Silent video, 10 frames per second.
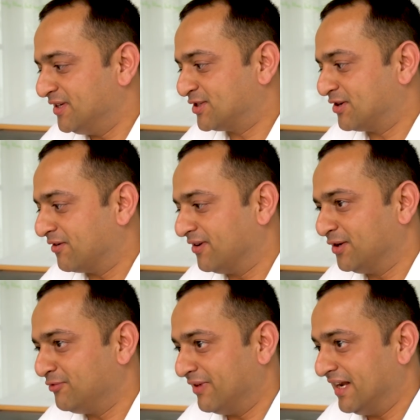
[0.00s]
struggle
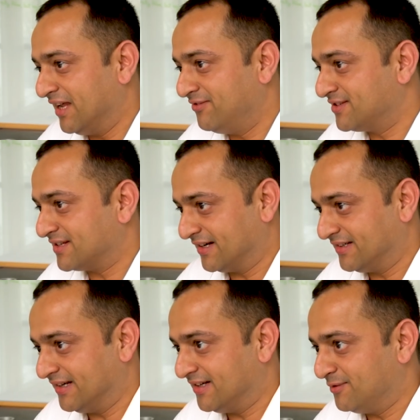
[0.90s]
of my life
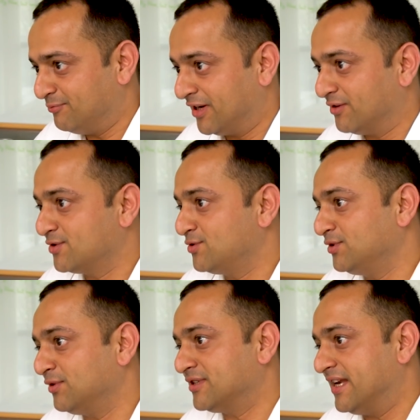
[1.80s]
started because
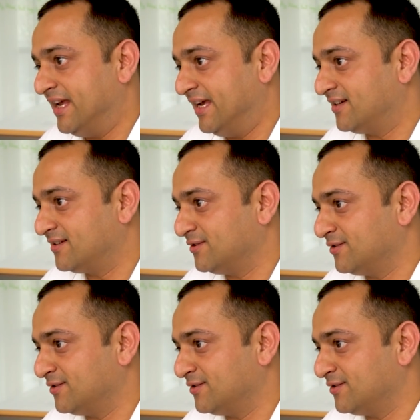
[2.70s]
2008